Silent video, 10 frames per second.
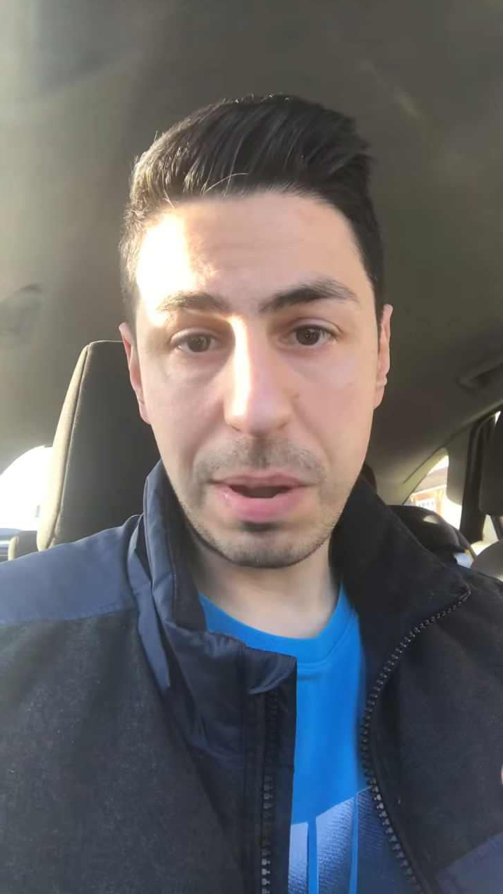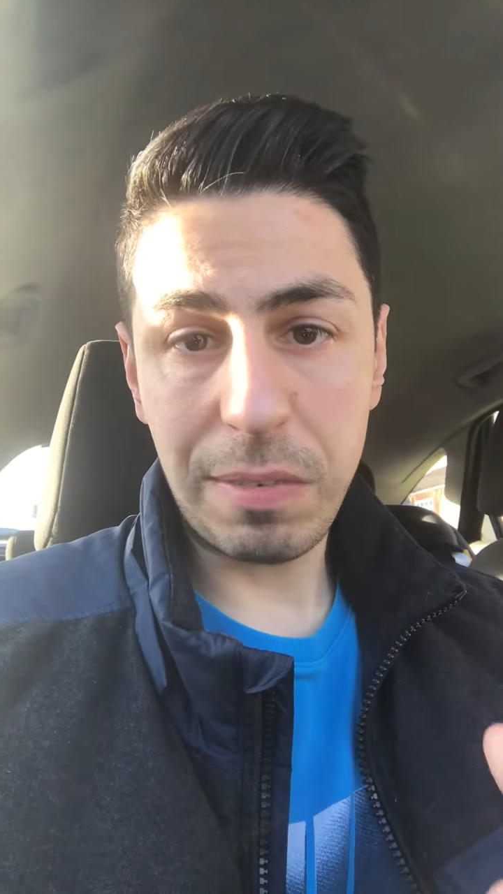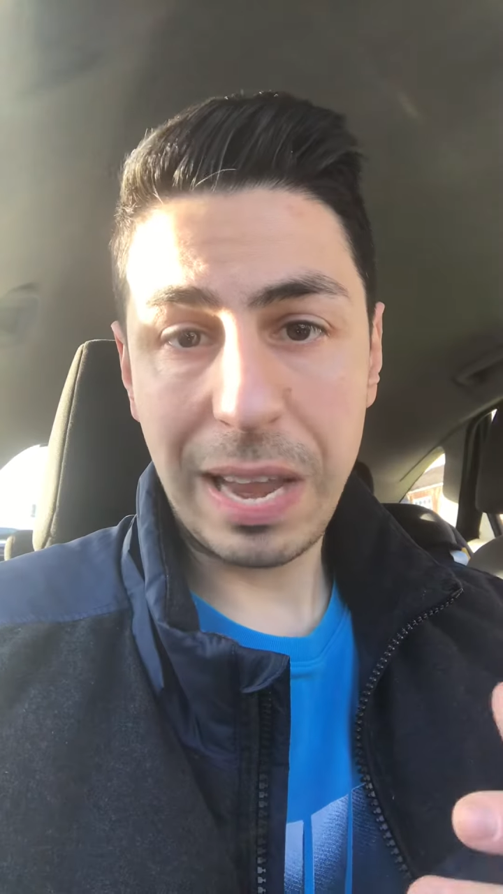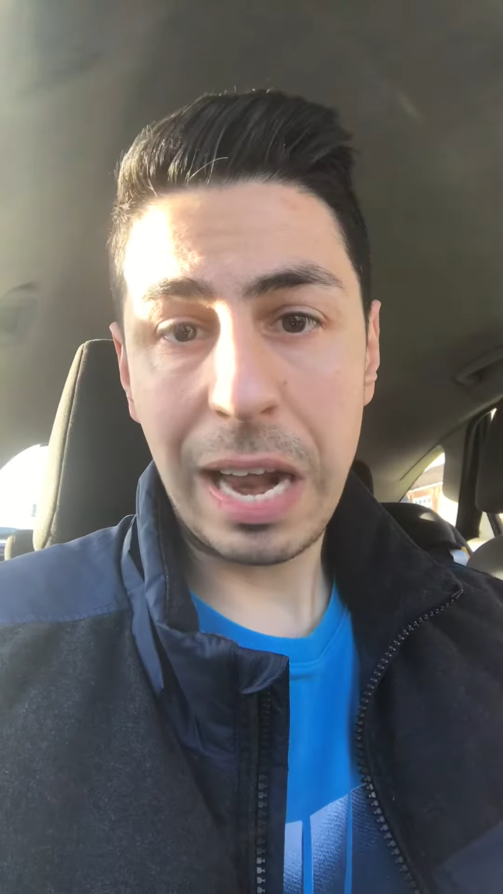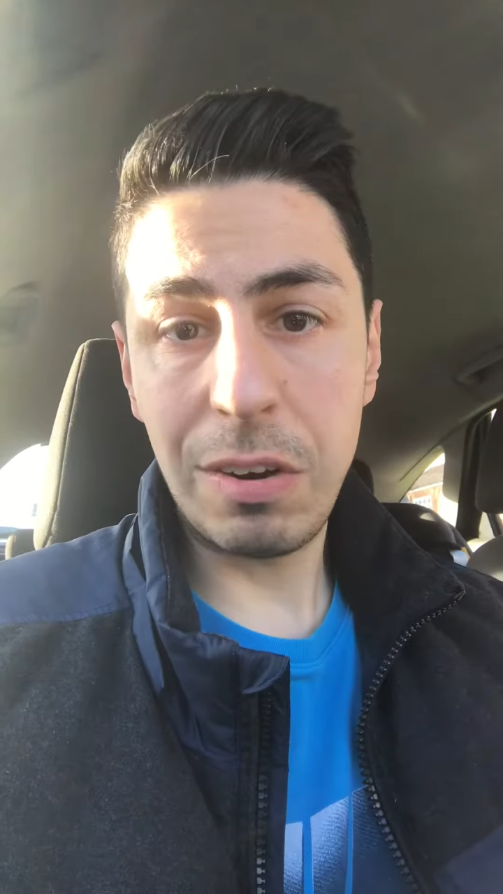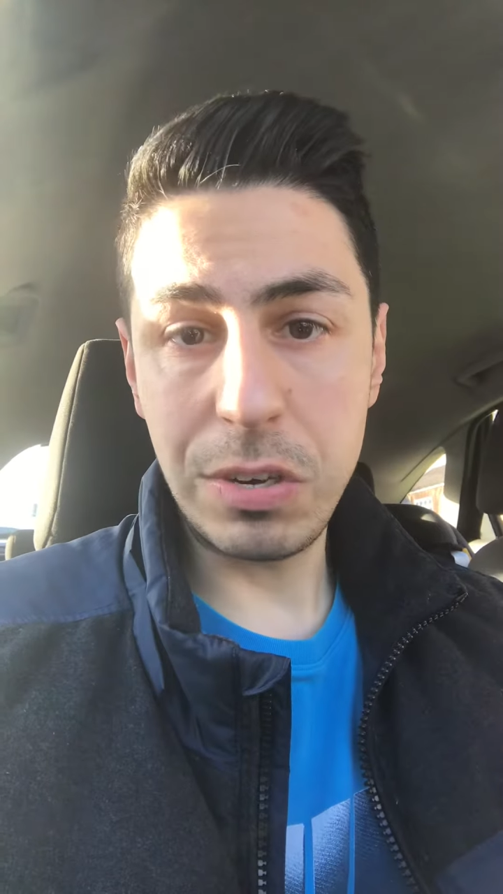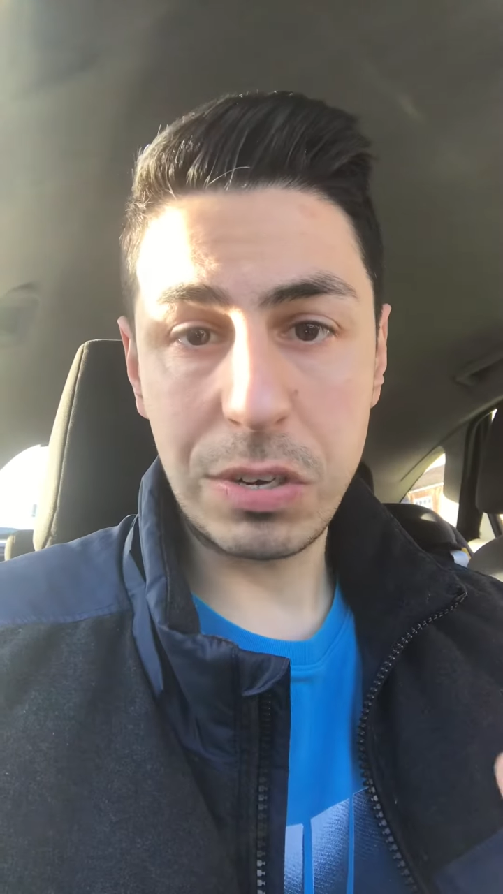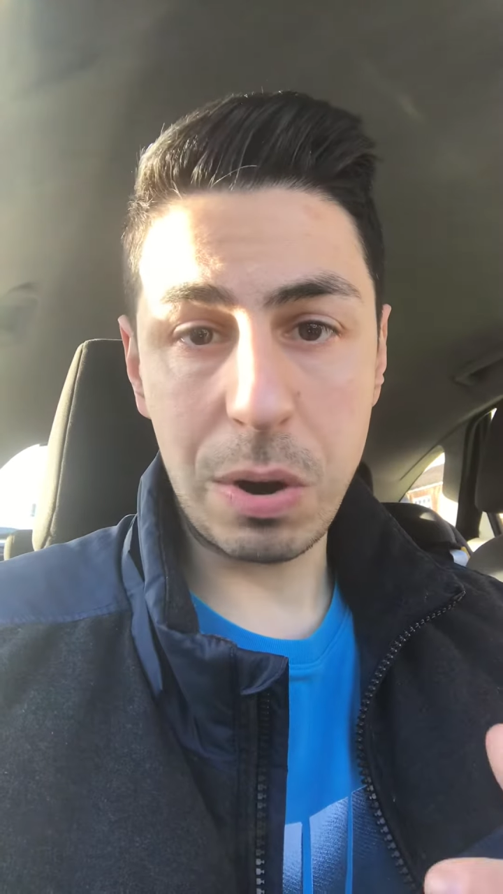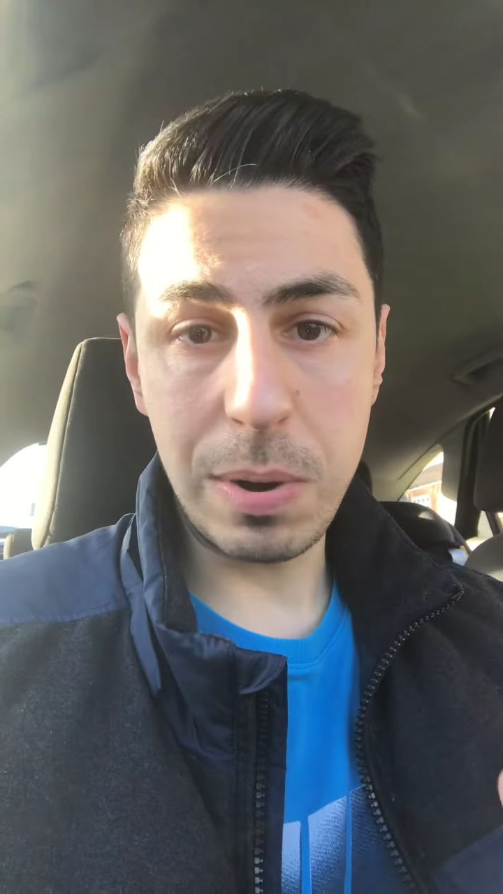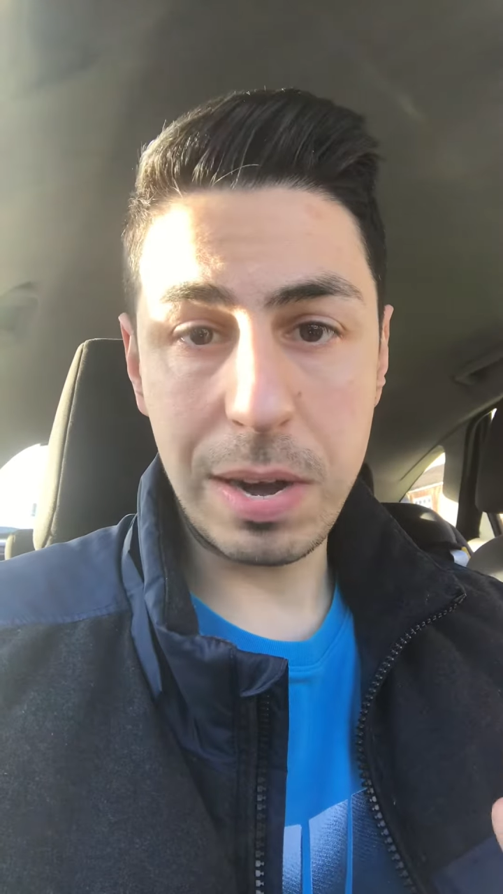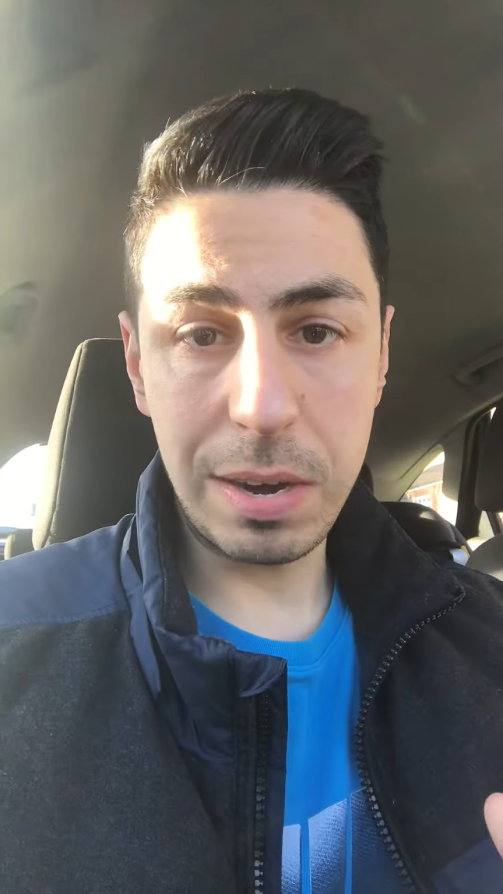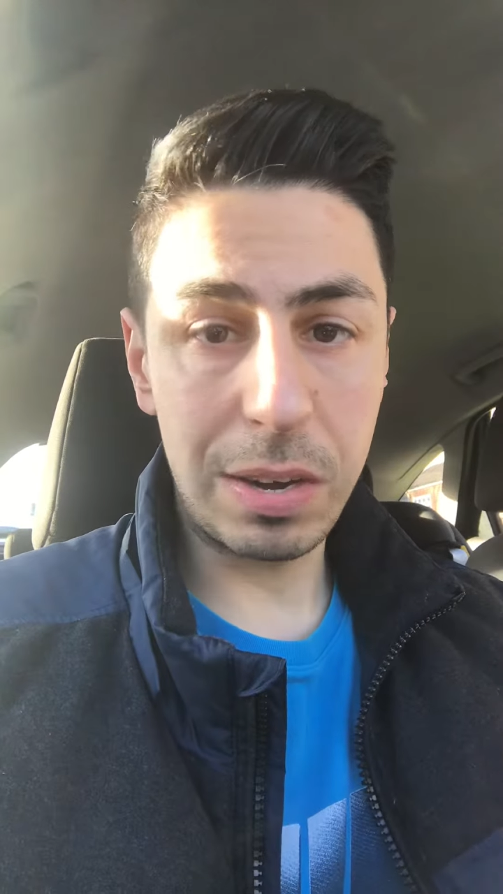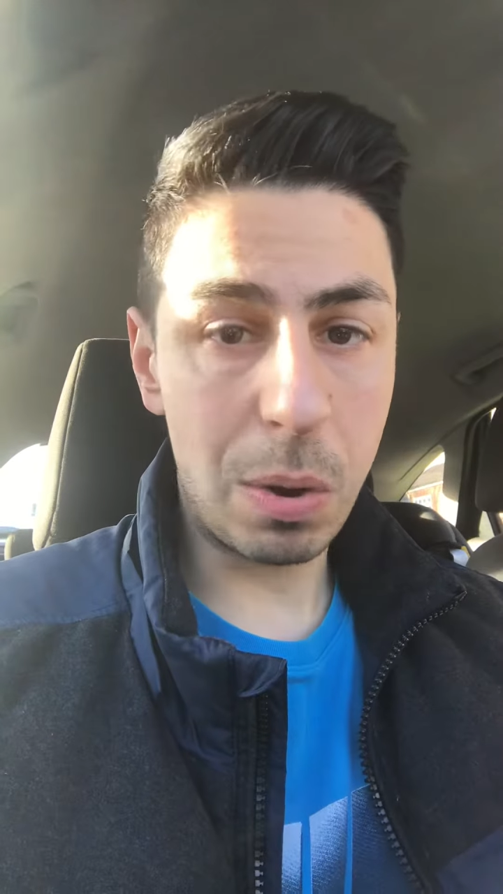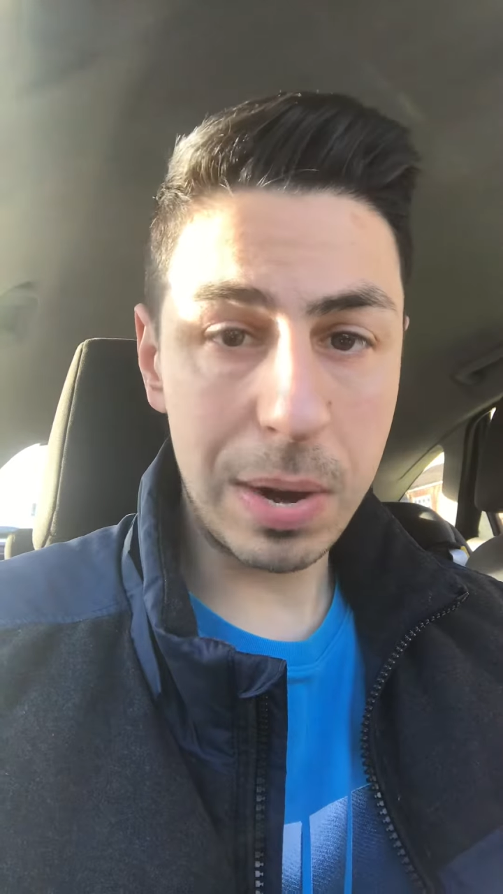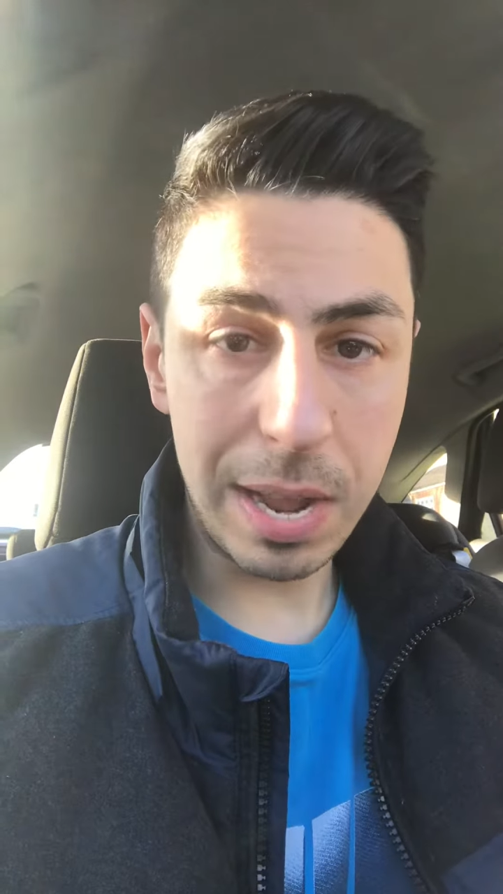amount of calories going in
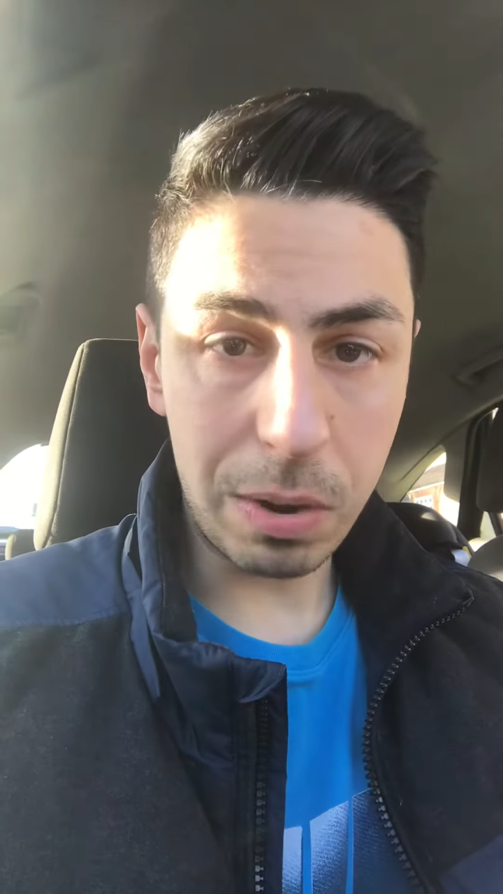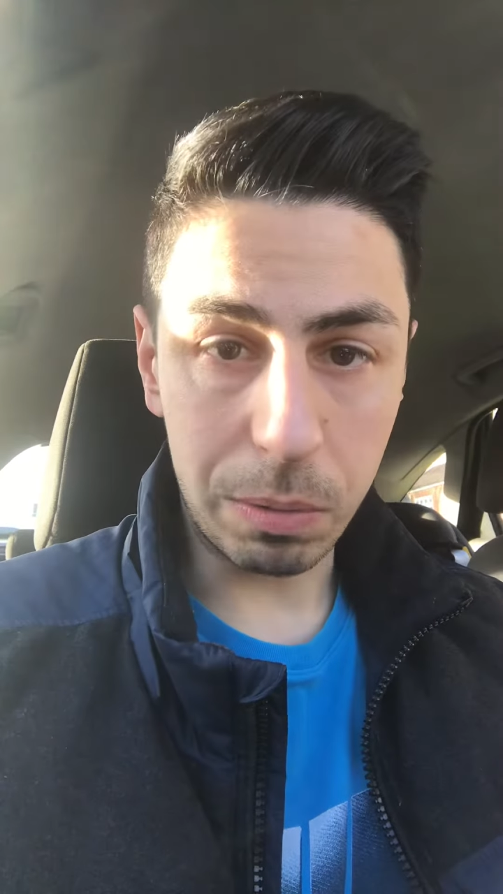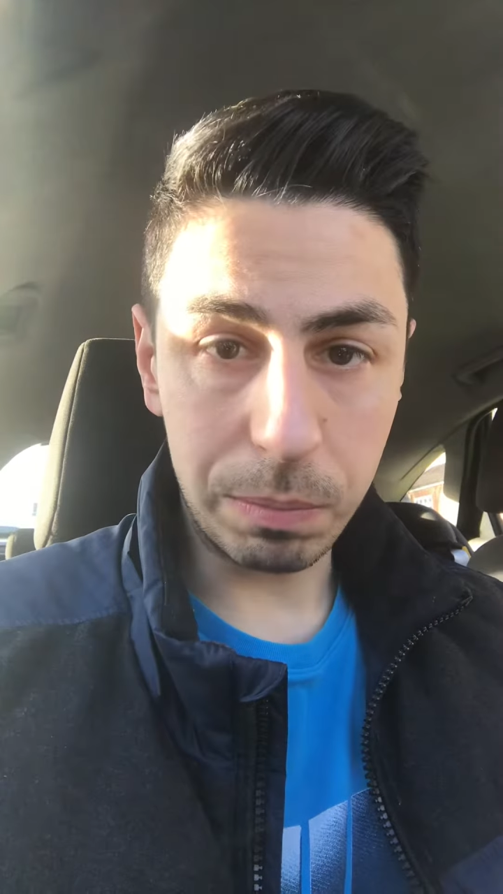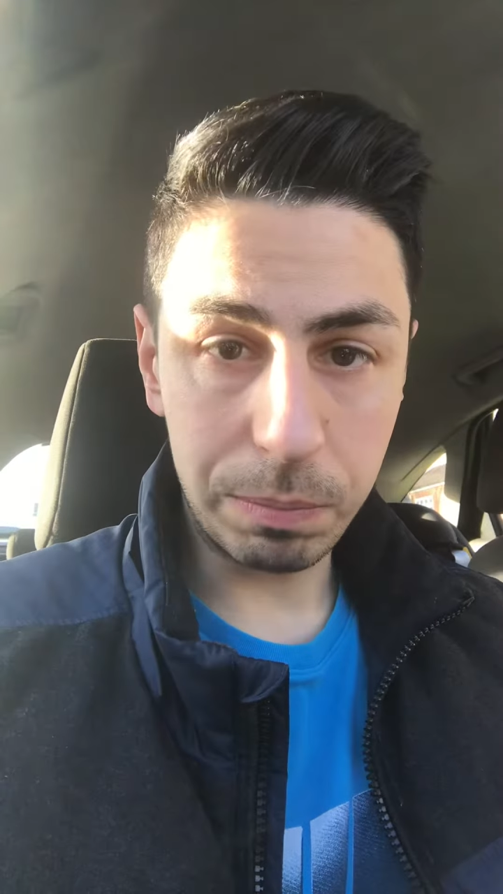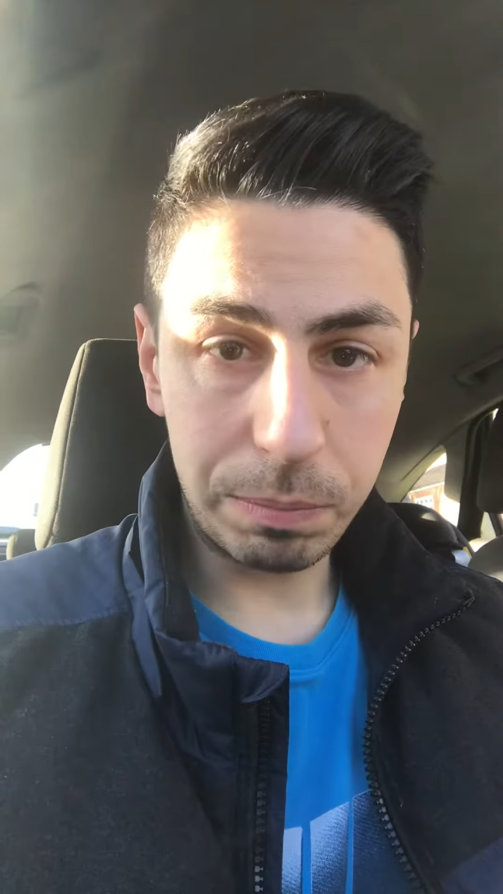and going out.